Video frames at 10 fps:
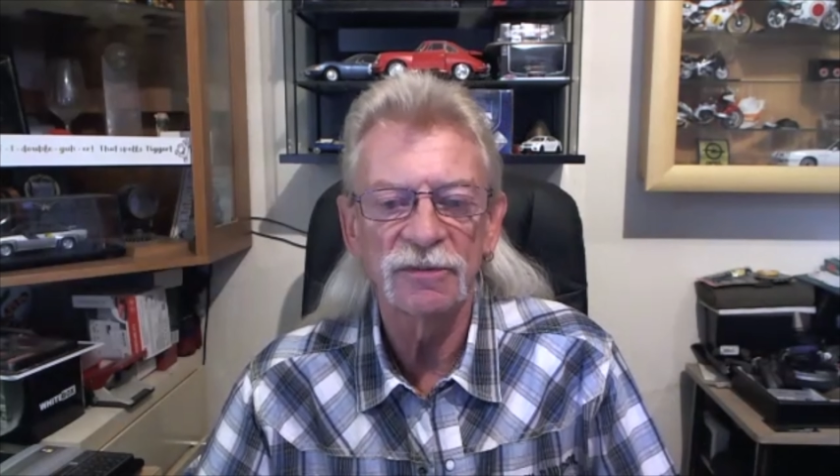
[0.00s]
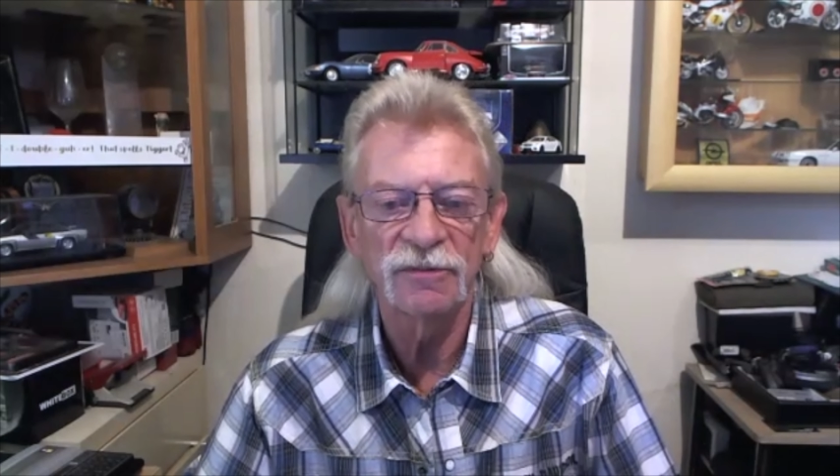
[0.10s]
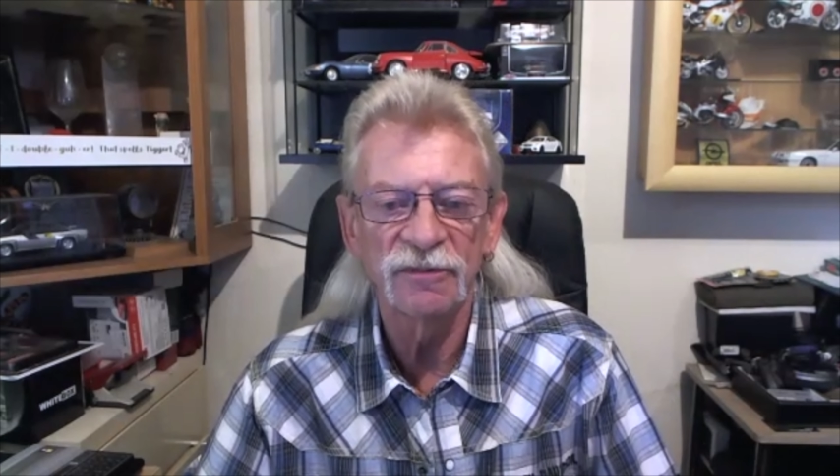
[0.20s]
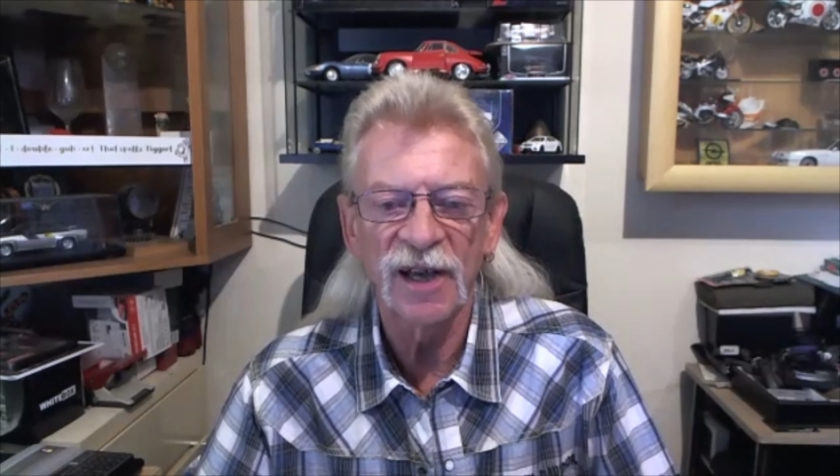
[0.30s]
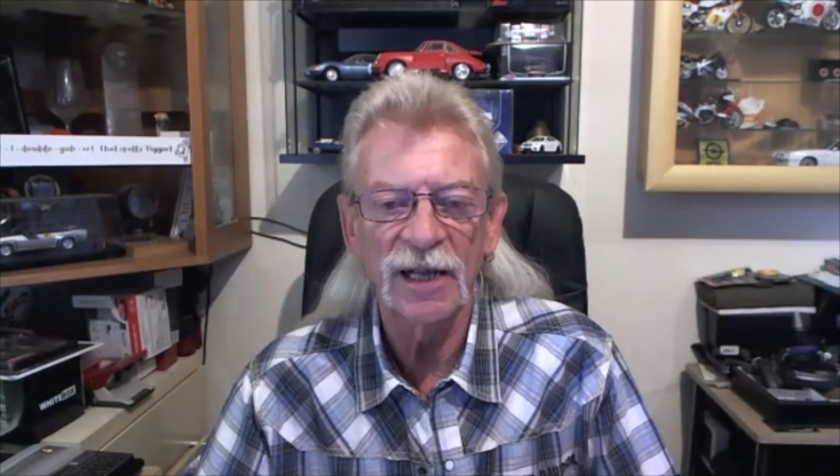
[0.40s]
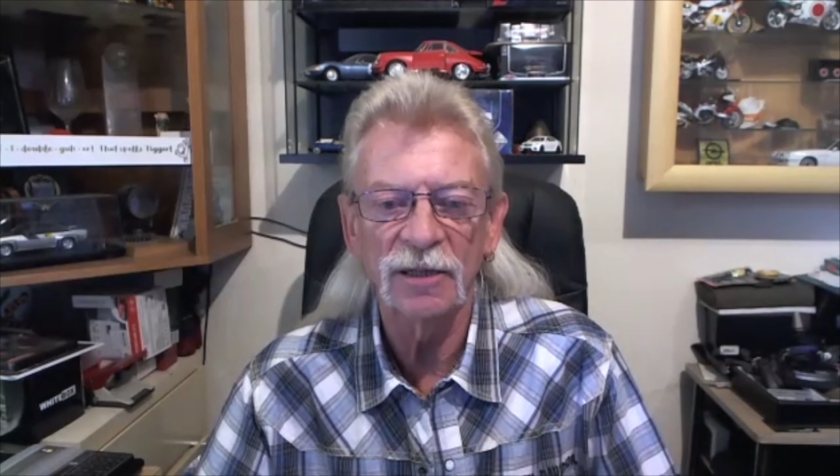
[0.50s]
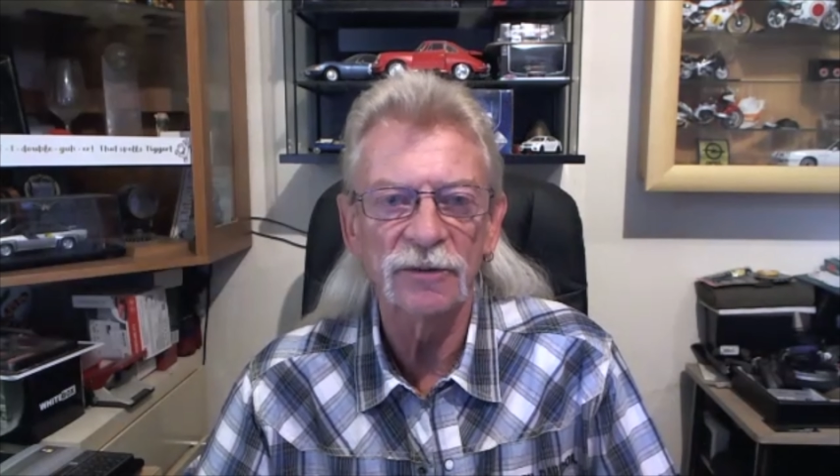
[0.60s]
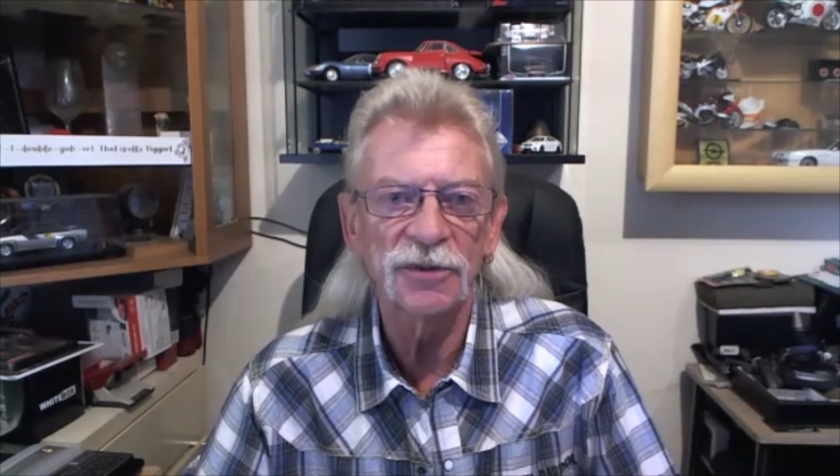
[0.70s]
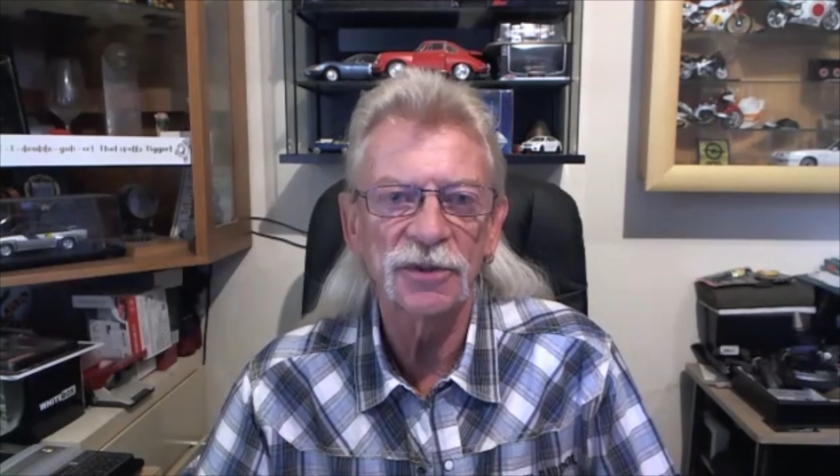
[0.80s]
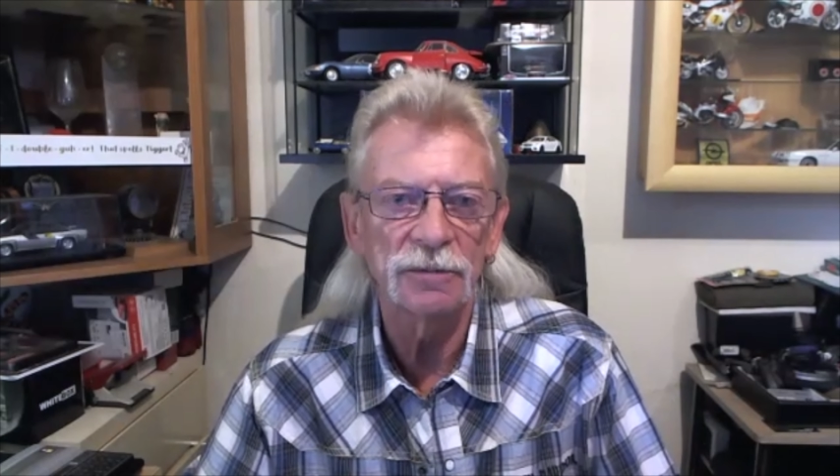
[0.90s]

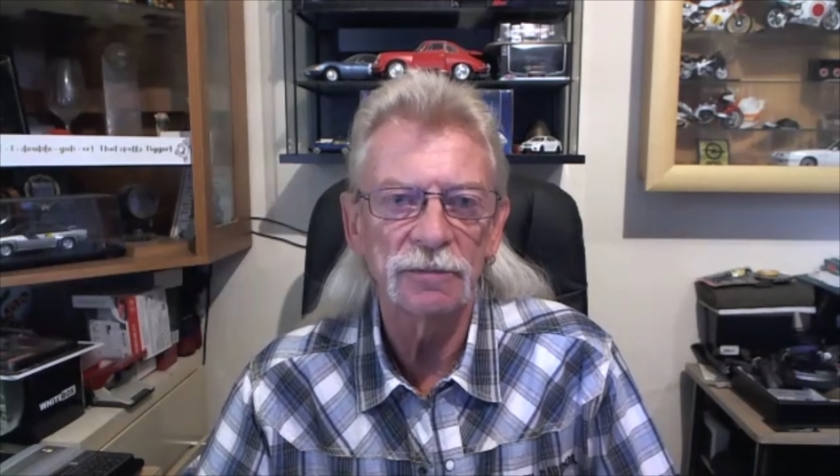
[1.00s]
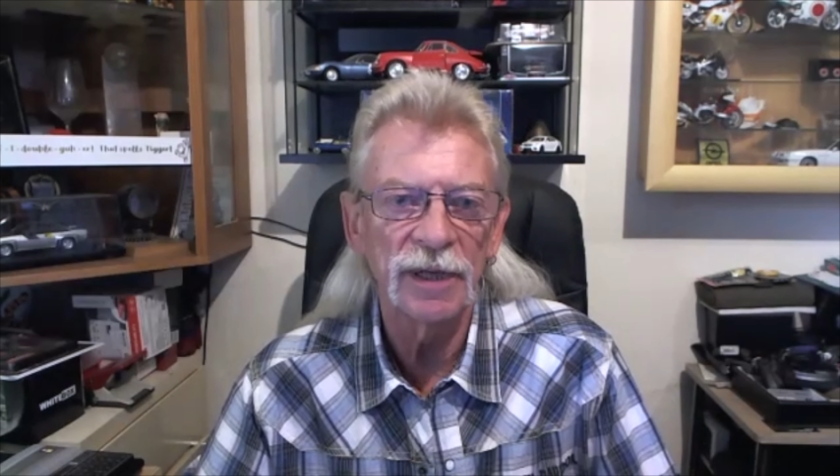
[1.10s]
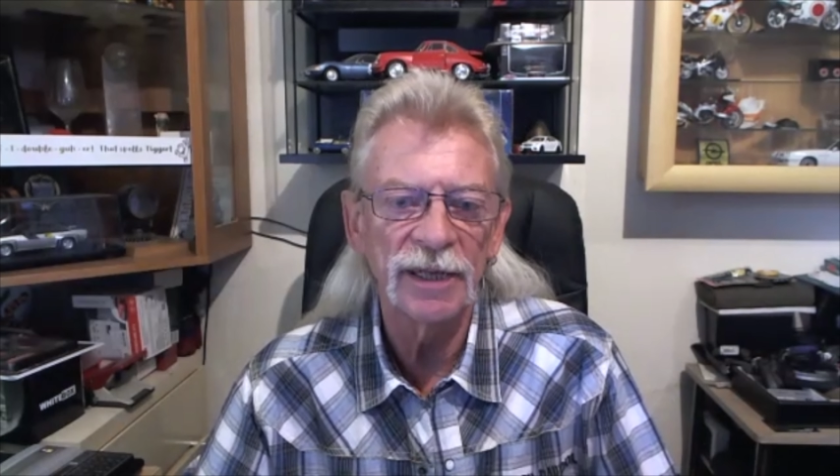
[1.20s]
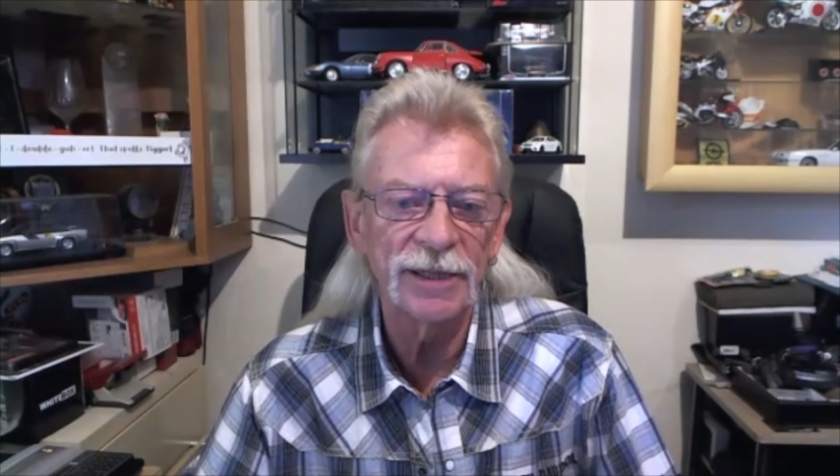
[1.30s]
valves, heat